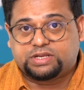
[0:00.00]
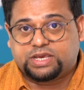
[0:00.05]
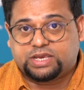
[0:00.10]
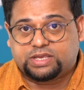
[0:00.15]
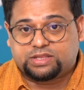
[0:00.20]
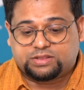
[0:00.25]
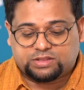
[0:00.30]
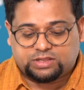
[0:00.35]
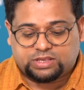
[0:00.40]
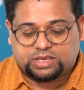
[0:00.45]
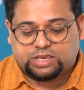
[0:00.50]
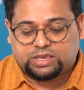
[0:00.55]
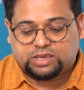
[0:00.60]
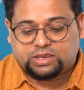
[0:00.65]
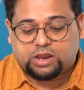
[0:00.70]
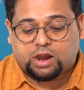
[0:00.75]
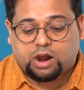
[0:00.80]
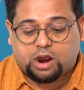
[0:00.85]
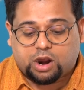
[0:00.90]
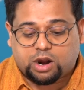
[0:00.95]
in
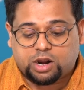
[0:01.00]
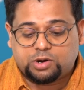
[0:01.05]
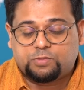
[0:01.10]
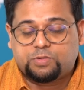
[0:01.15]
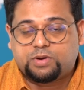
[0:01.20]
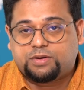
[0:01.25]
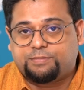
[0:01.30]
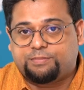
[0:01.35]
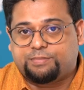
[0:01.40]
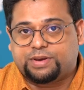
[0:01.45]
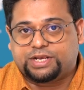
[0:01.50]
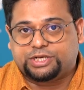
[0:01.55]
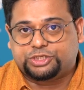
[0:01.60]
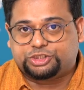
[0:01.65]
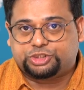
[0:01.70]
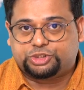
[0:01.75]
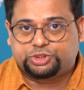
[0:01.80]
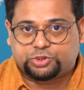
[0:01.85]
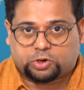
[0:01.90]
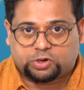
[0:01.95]
a hardware-based
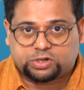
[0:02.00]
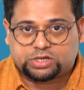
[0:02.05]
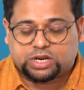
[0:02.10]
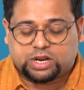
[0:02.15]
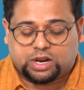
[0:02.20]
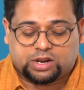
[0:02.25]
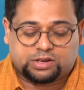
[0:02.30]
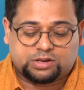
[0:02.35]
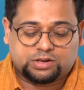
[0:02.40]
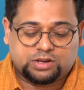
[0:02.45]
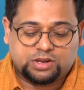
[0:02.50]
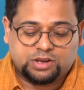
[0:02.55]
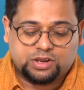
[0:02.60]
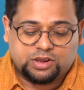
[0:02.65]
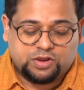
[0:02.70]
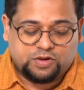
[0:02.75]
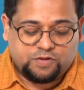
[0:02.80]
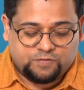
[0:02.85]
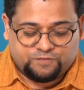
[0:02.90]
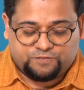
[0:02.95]
shortcut
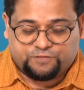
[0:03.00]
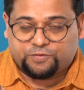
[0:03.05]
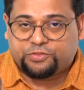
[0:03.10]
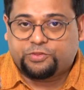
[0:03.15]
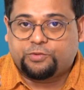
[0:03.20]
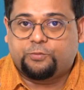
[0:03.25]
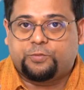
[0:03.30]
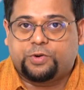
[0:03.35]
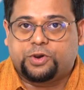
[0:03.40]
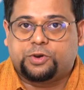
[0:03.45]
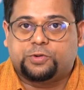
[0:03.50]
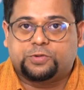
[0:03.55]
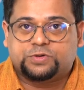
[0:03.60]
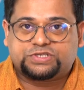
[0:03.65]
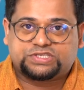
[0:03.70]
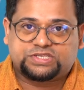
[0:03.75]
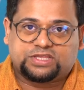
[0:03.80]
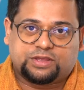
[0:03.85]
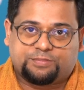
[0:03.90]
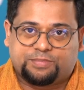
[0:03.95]
for the
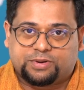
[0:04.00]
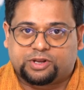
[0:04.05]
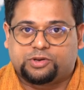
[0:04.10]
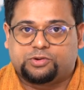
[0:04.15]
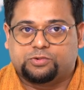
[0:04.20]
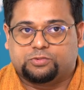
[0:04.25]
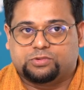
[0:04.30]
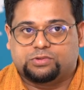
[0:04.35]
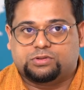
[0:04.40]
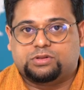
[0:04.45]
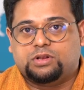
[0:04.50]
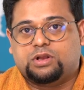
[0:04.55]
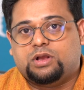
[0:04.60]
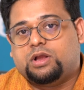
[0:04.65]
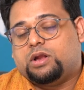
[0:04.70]
Windows Snipping Tool.